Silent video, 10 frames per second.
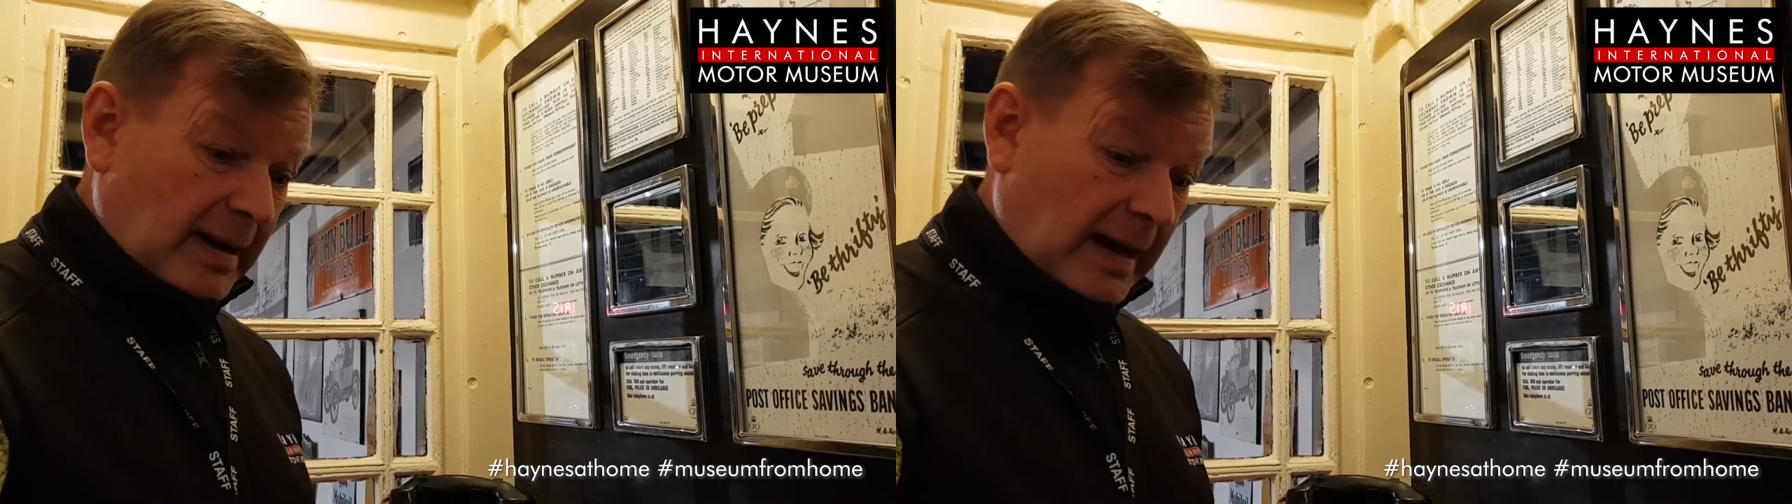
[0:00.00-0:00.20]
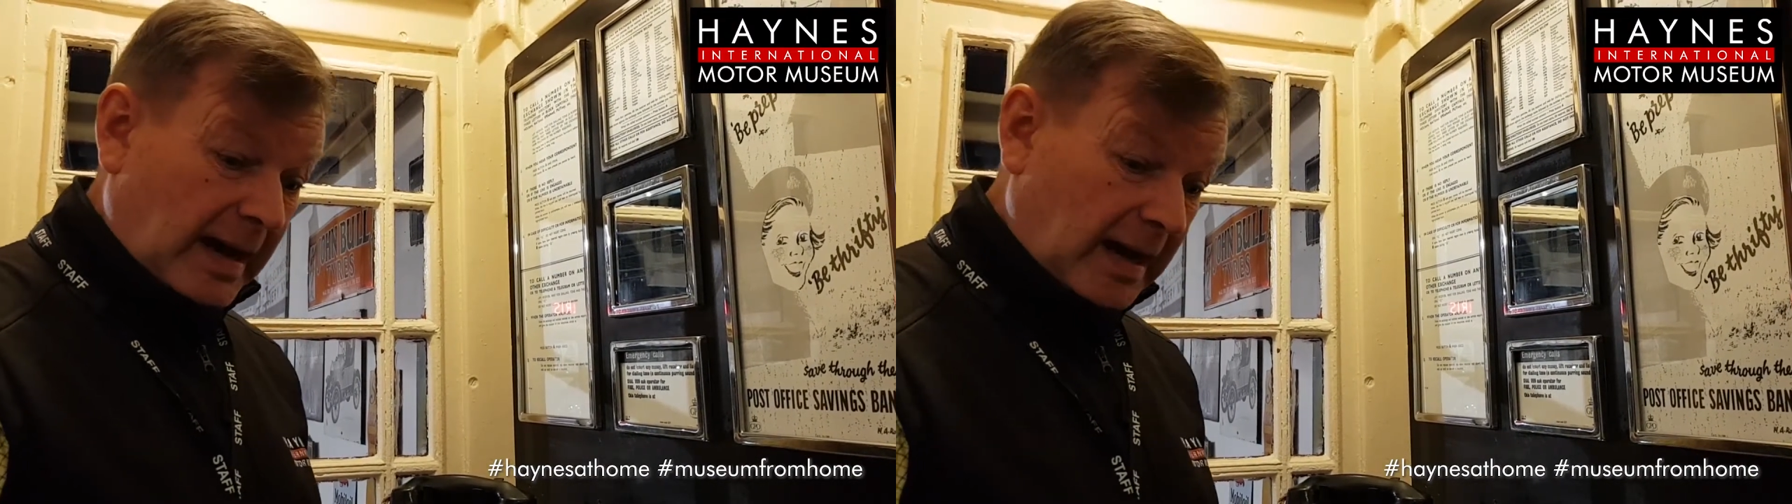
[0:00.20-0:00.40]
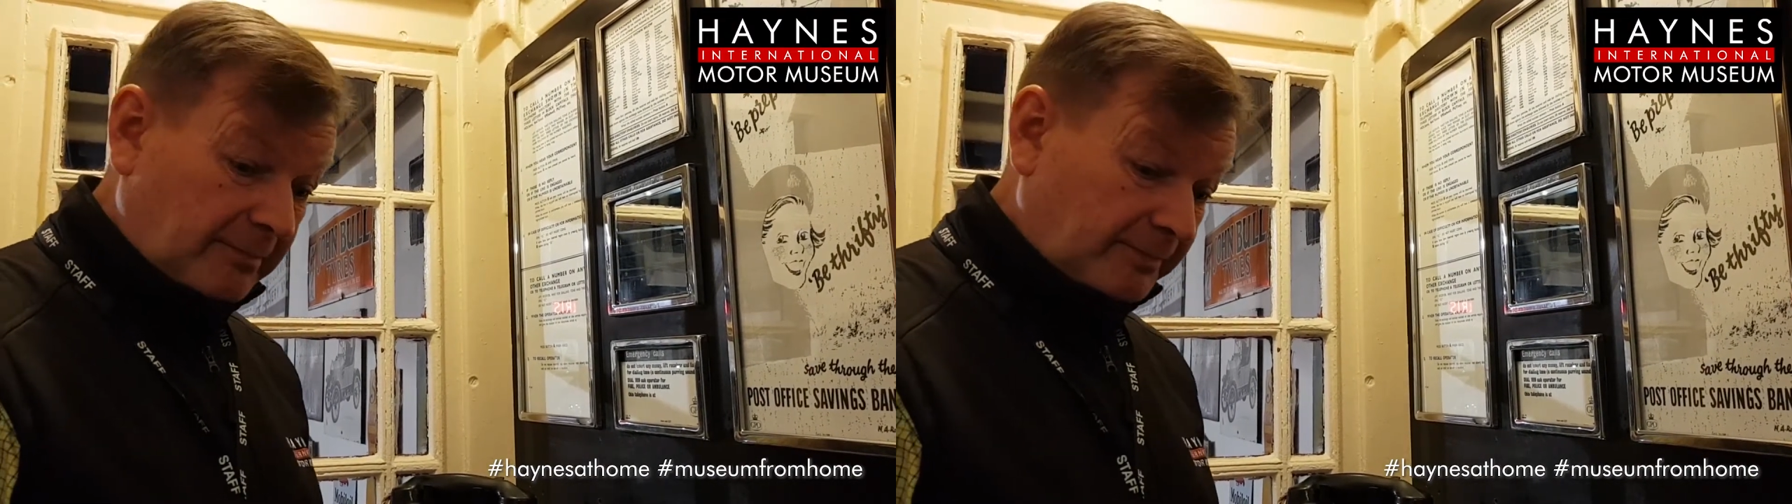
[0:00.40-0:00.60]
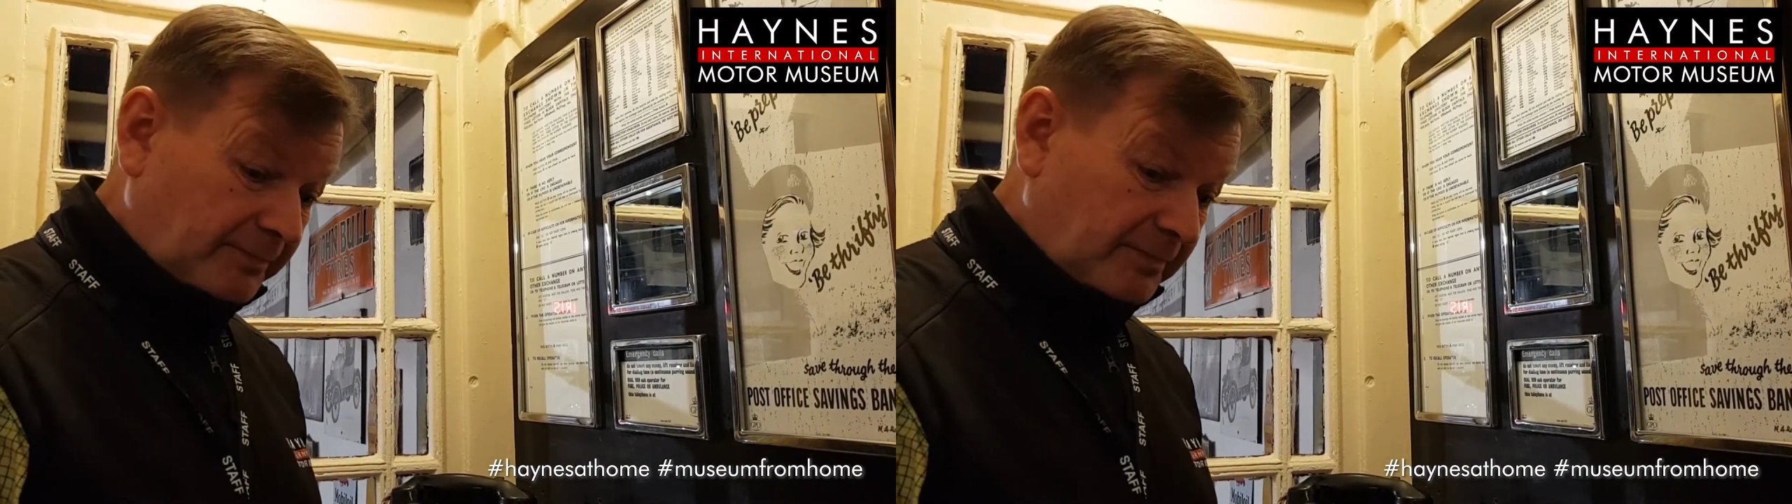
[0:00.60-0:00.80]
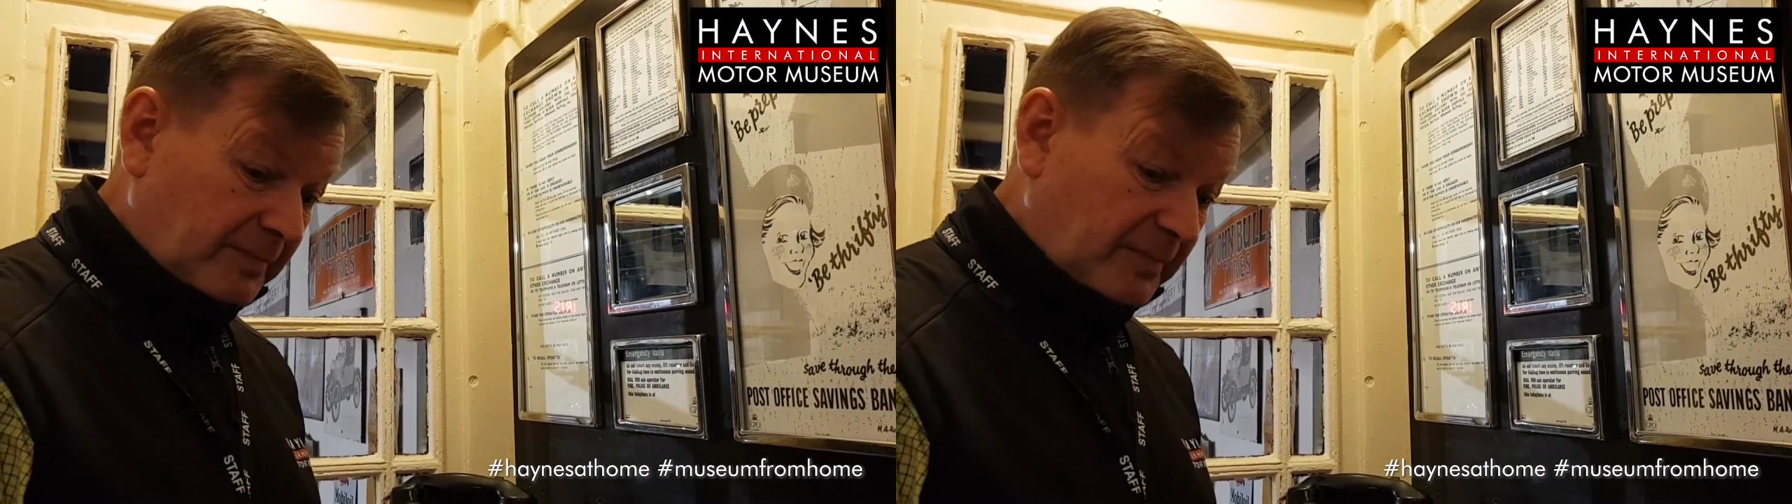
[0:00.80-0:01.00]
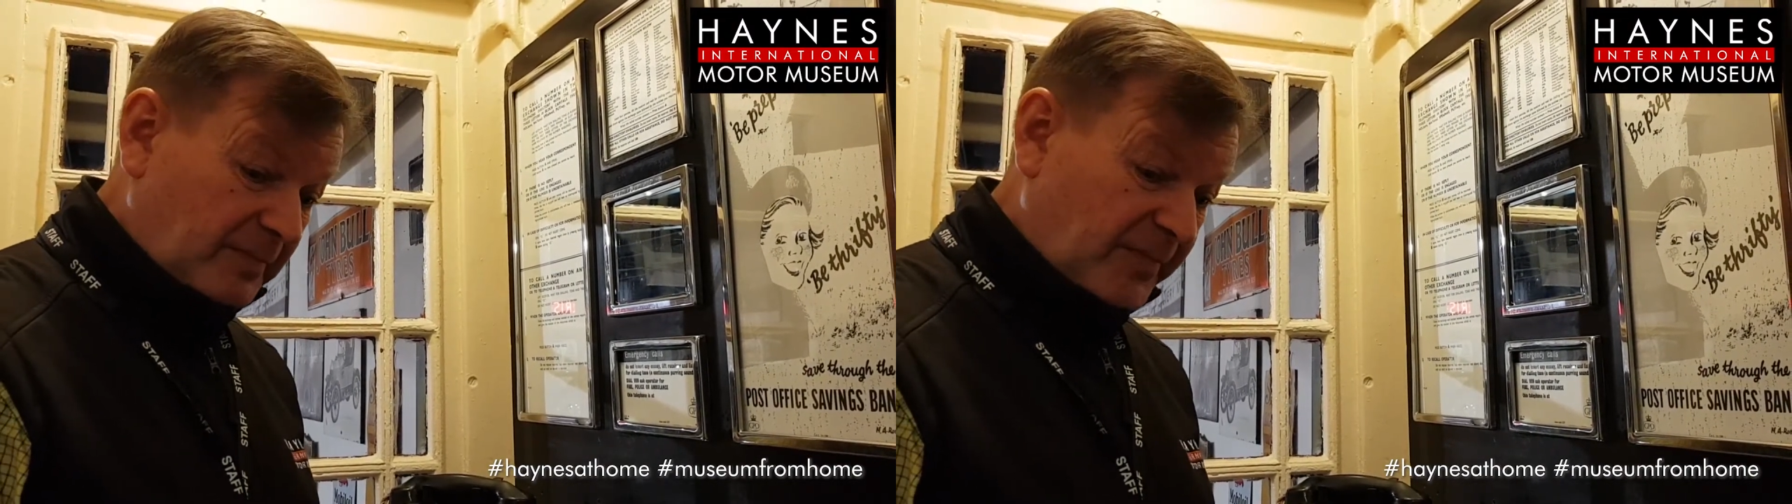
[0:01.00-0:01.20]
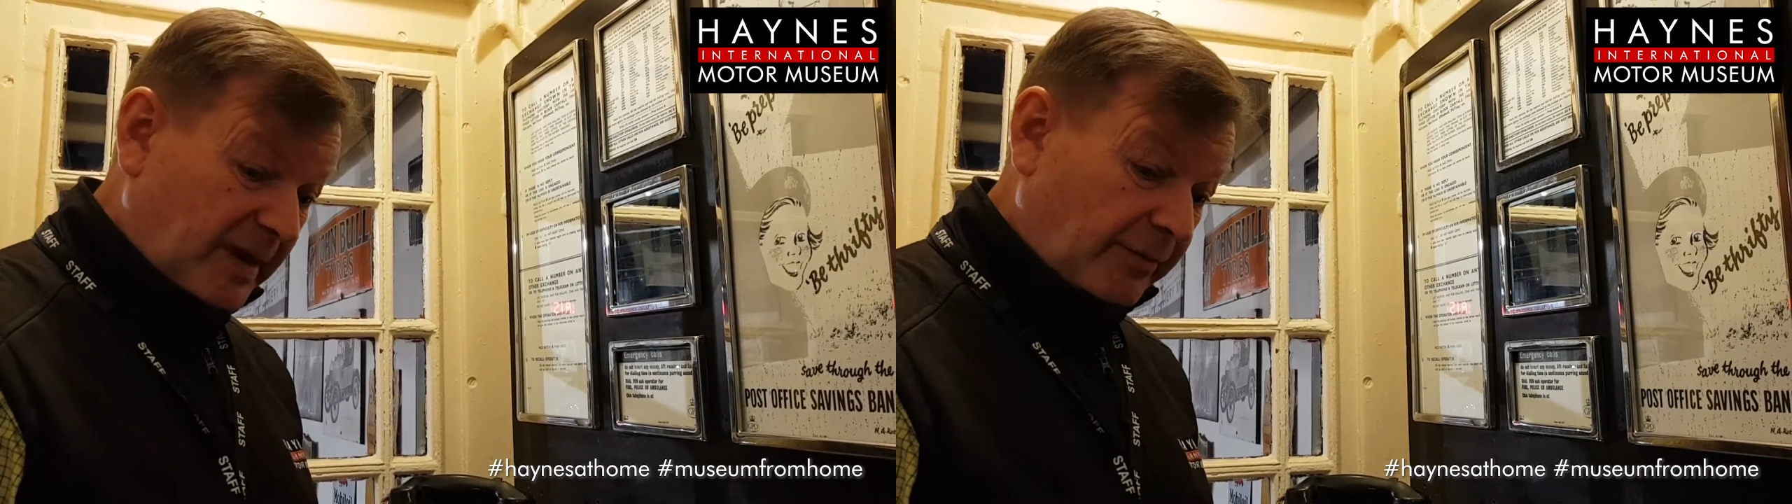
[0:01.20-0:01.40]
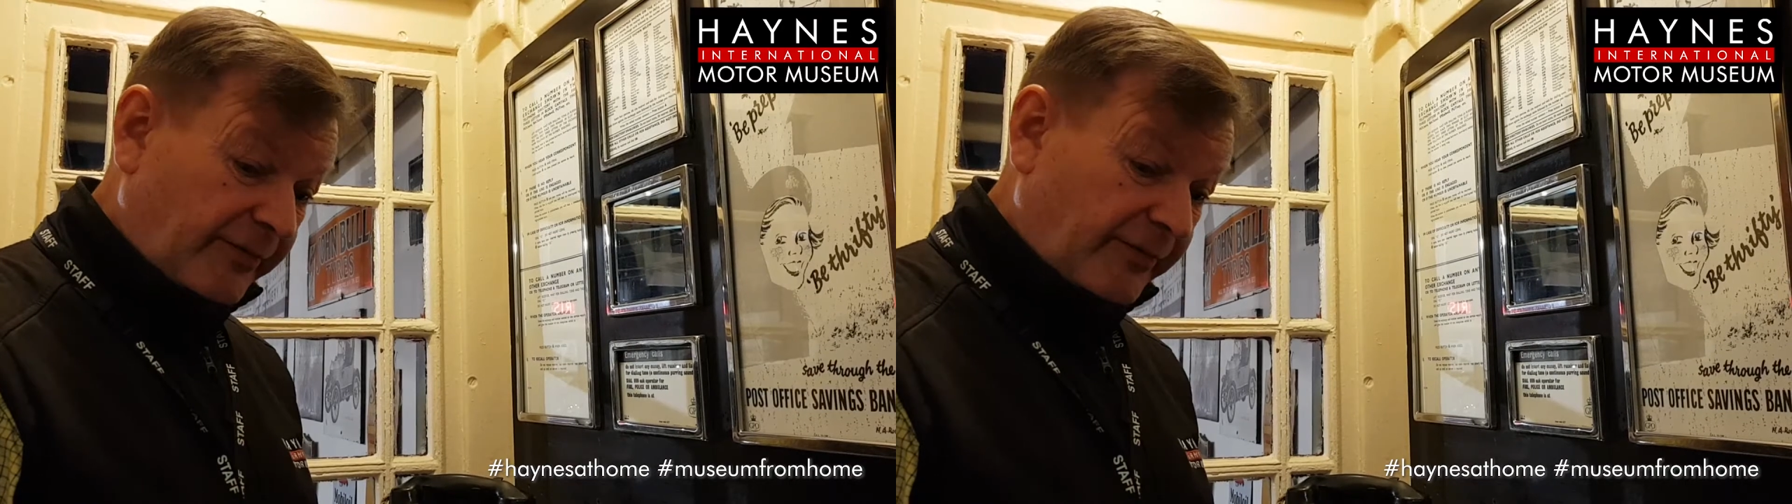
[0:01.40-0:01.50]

Um, they were